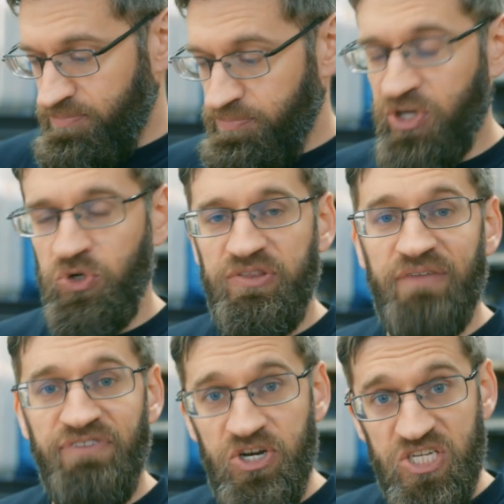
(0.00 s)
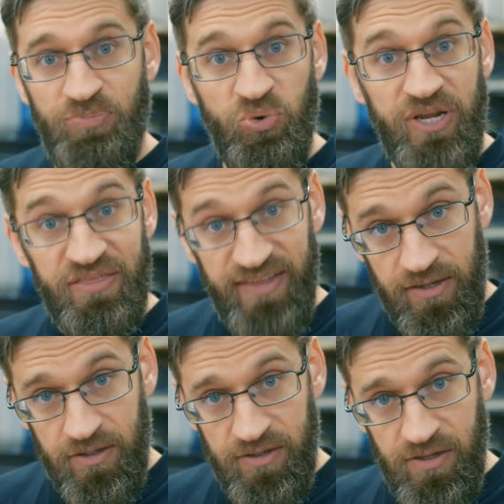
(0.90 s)
make sure that finish is pretty
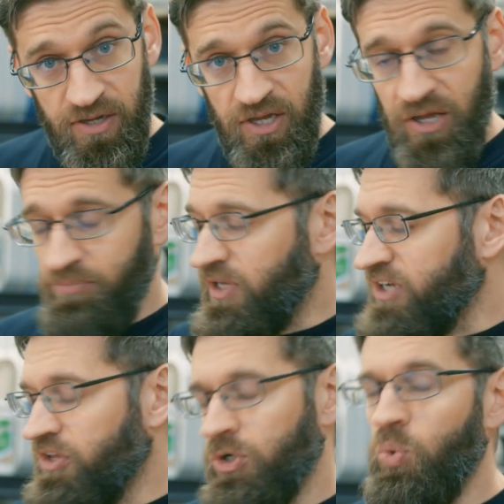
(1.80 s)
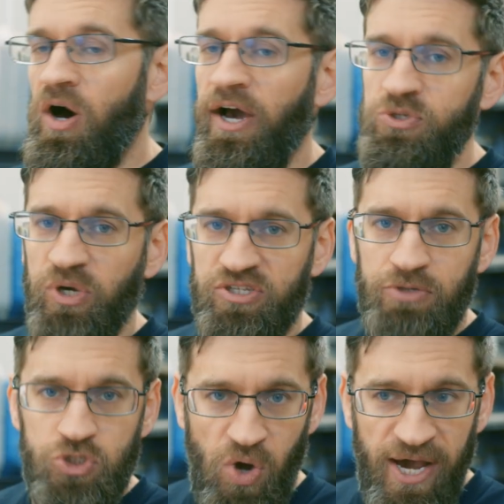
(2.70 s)
thick, because otherwise you'll get
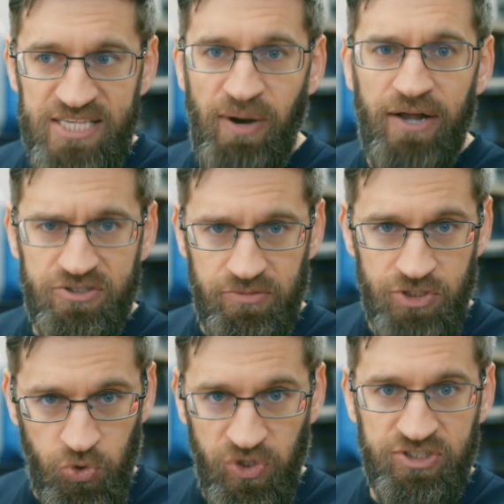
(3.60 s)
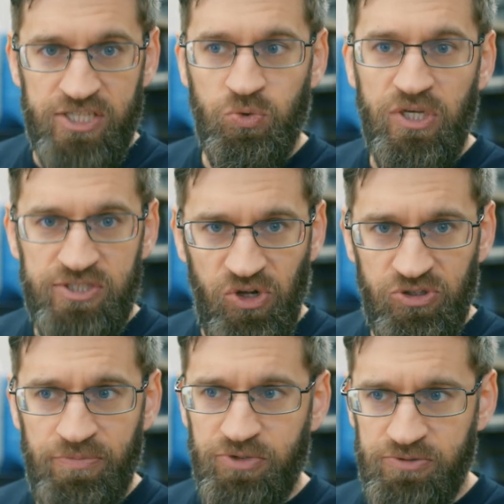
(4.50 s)
some dry spots and some streaks as a
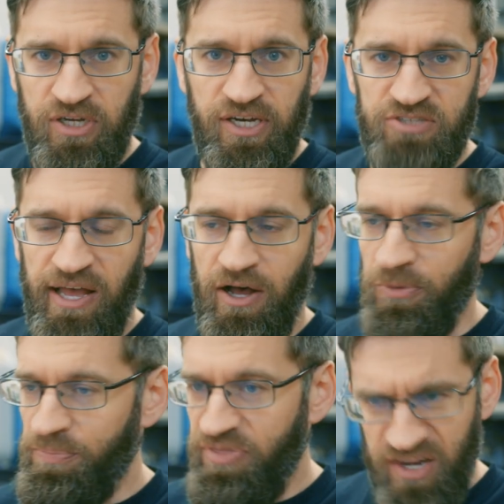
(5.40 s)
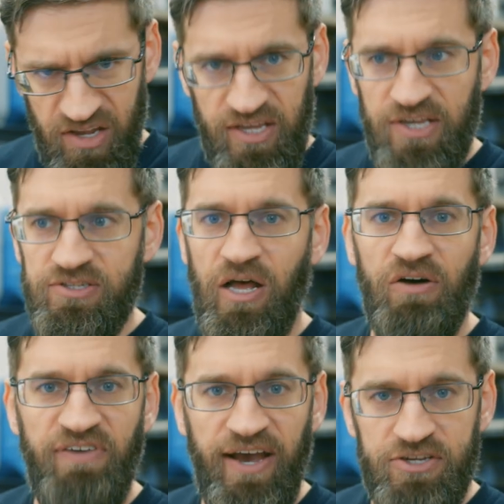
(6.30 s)
result, just because of how thin it is and how
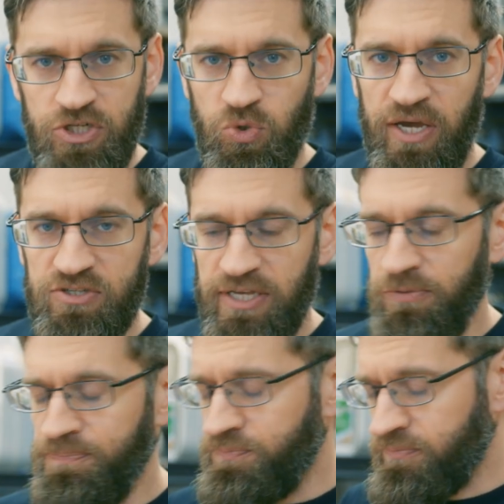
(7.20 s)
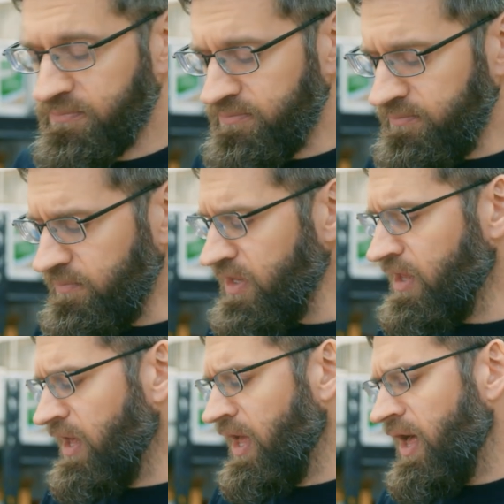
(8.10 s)
fast it dries out.
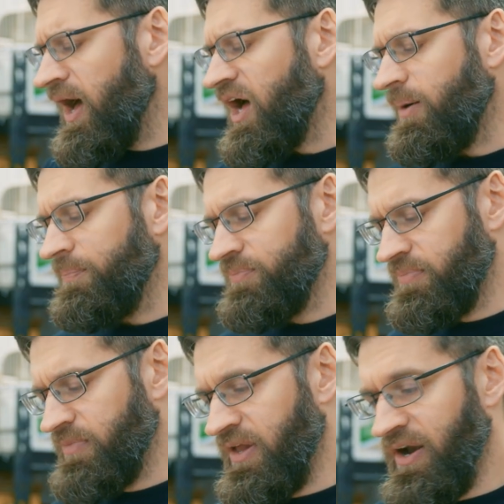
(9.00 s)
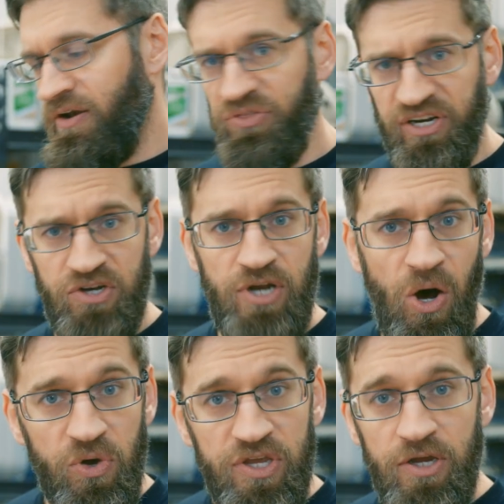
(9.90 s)
Another thing to
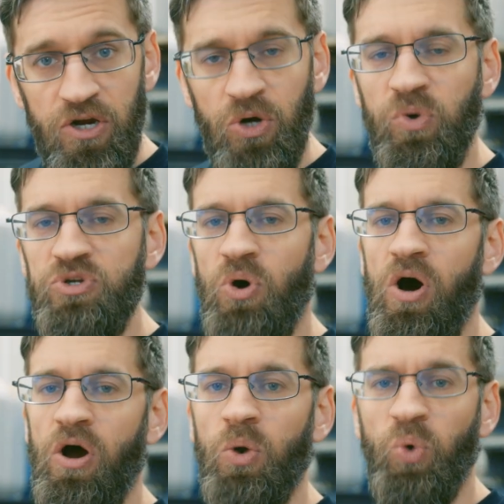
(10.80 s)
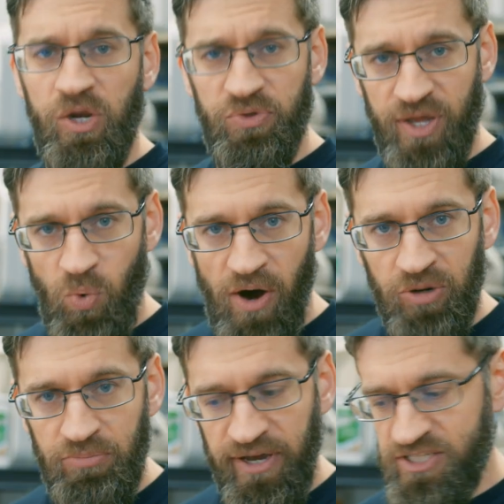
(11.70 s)
know here, when you are working with a
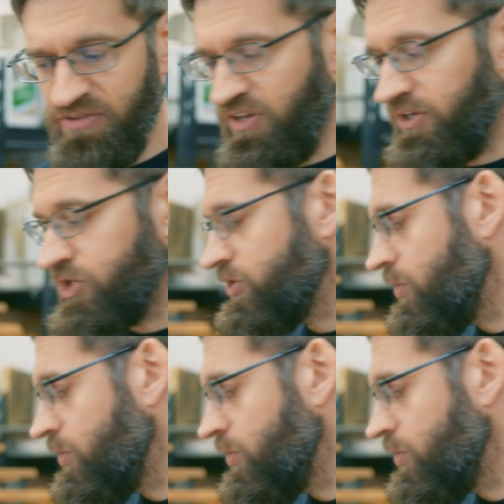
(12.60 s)
water-based finish